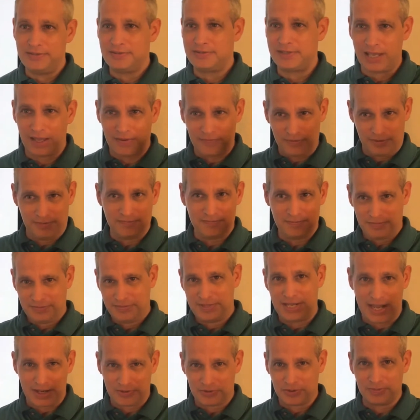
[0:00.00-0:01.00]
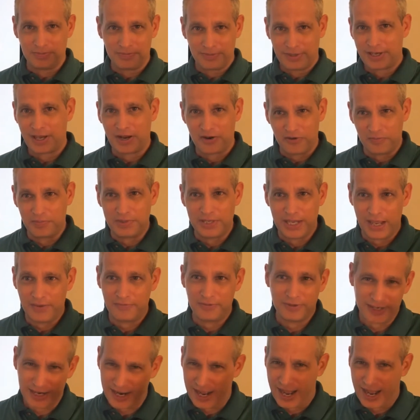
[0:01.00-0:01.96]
gave a tantrum kind of behavior,